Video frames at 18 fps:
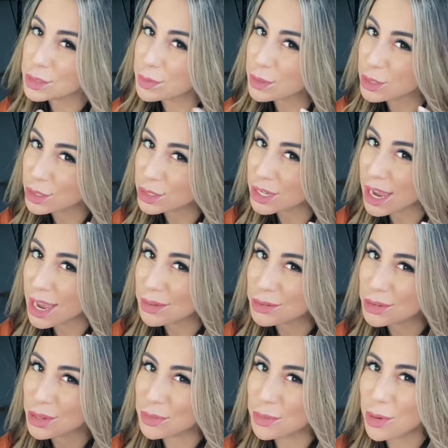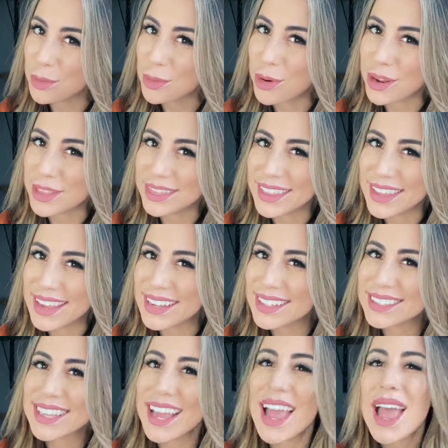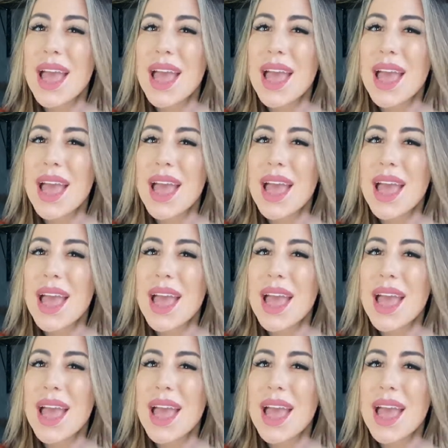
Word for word: spend your time doing more important things.